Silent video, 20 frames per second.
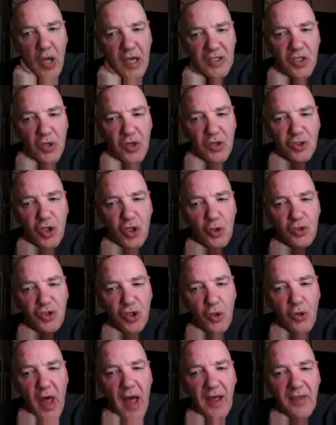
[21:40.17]
Okay,
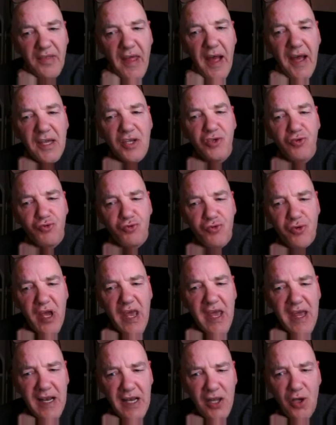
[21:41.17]
so that is
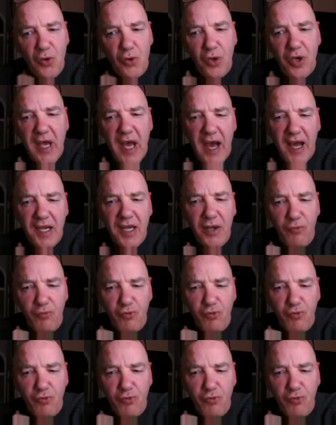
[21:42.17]
really uncanny,